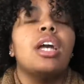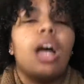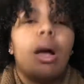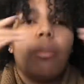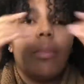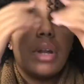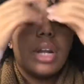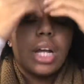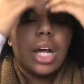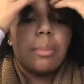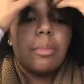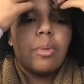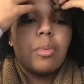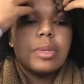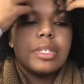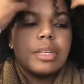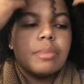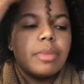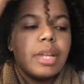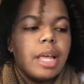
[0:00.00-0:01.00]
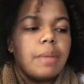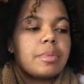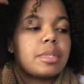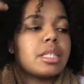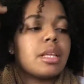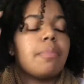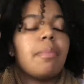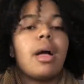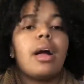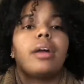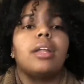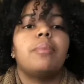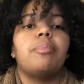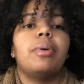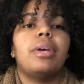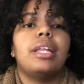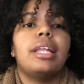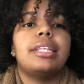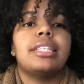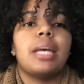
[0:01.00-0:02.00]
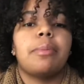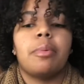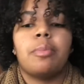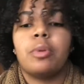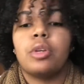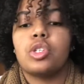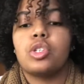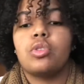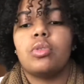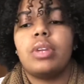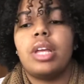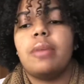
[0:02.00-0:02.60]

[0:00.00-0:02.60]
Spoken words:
I'm gonna come up with some names, because I'm not gonna put any type of personal